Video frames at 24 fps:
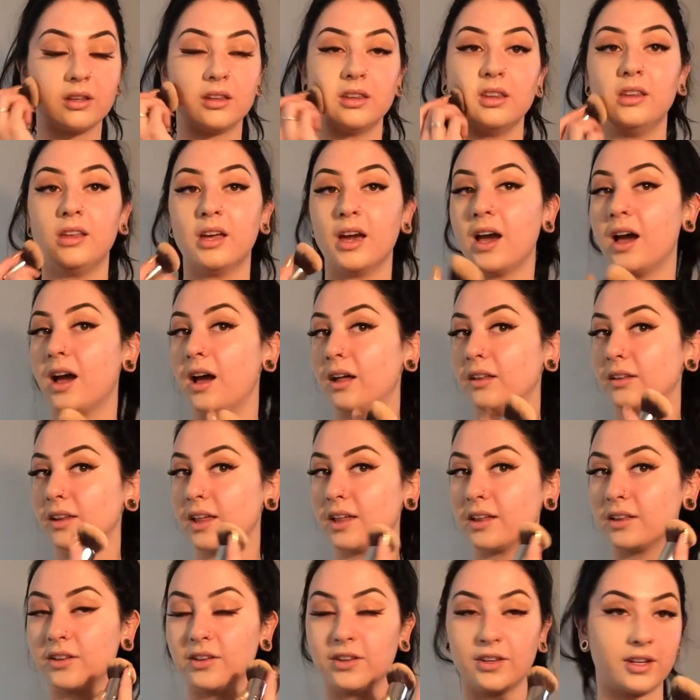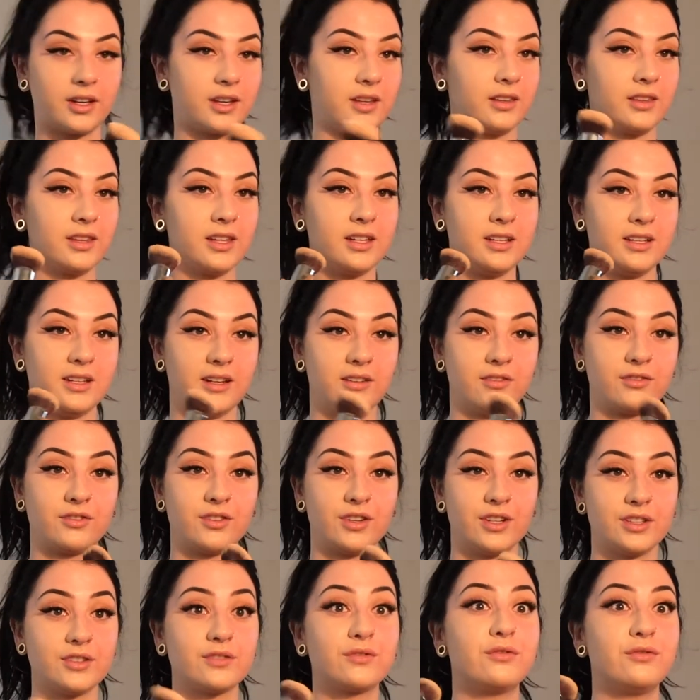Yeah, like look at the
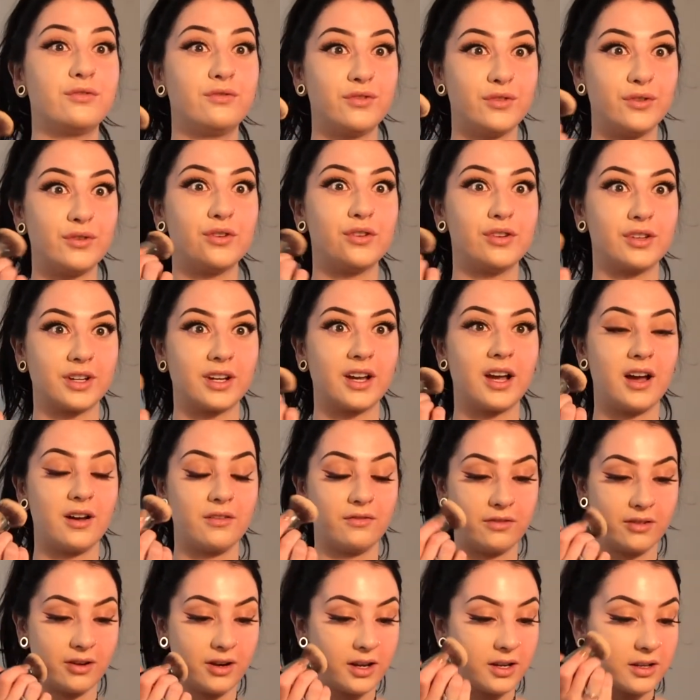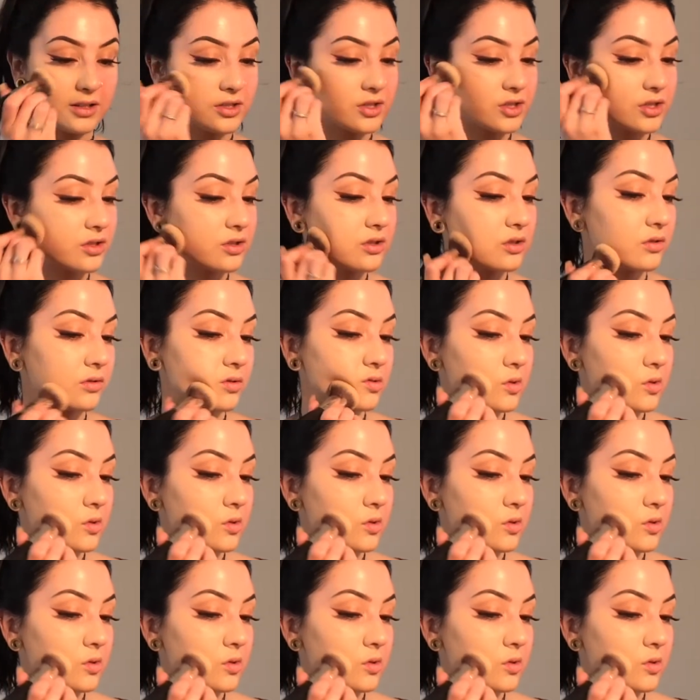difference, full coverage.